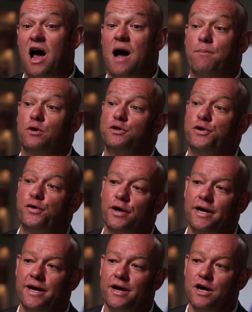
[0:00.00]

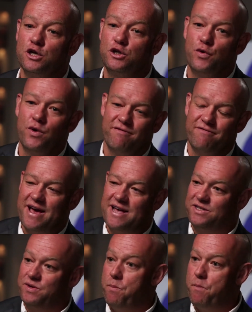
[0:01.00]
opportunity to
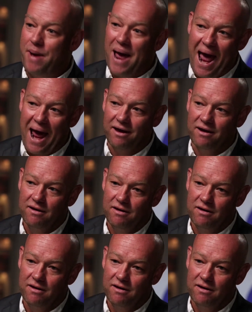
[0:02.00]
invest back.